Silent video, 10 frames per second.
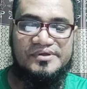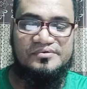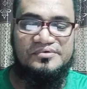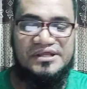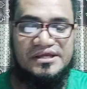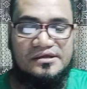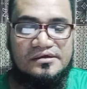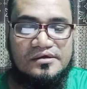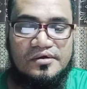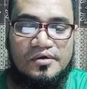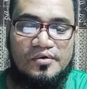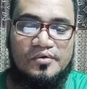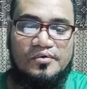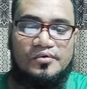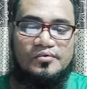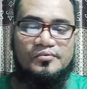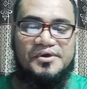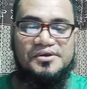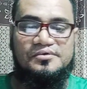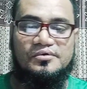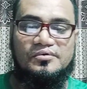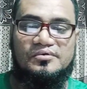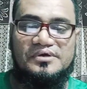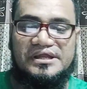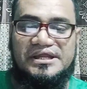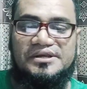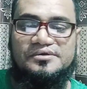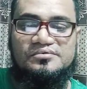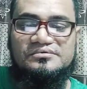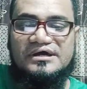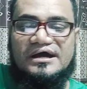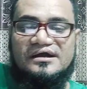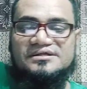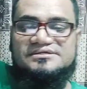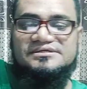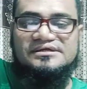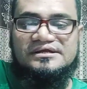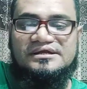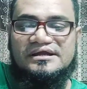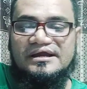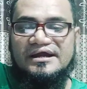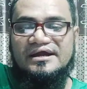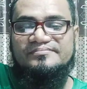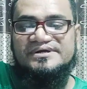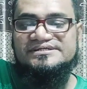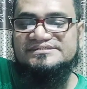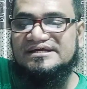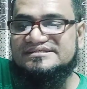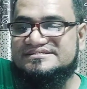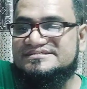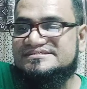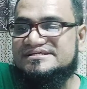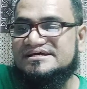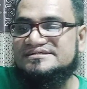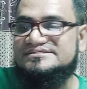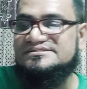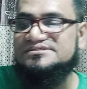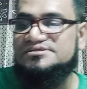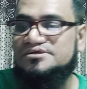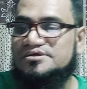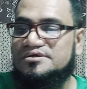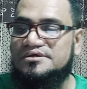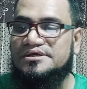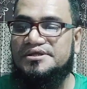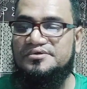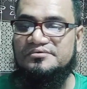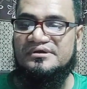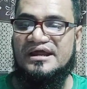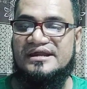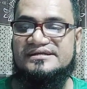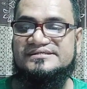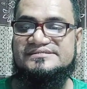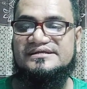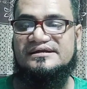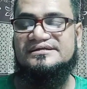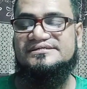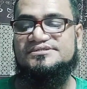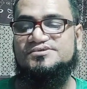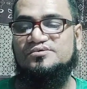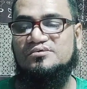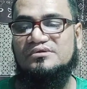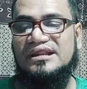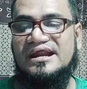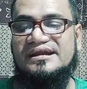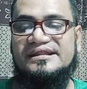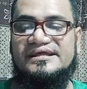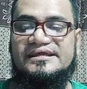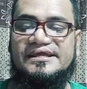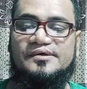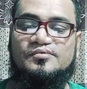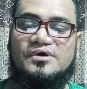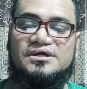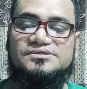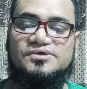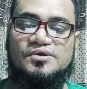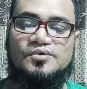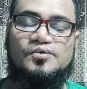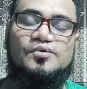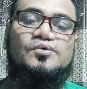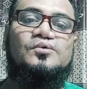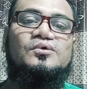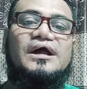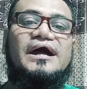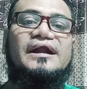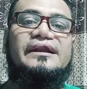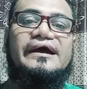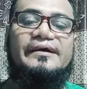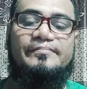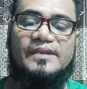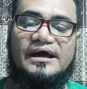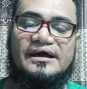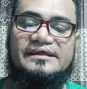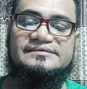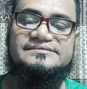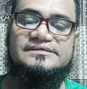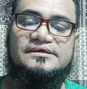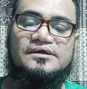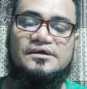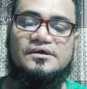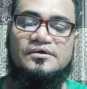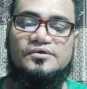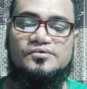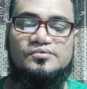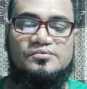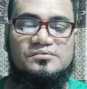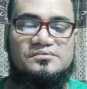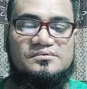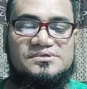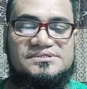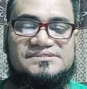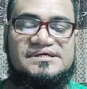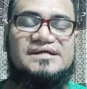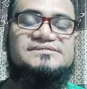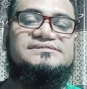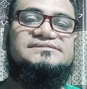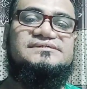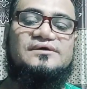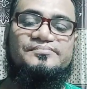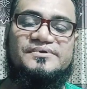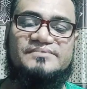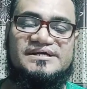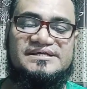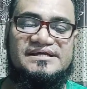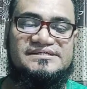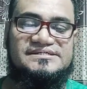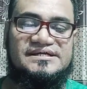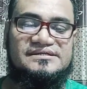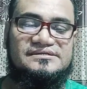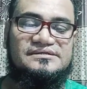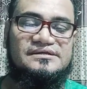unique window into the habits and search your great studies to landing keywords on Google and applies to search engine optimization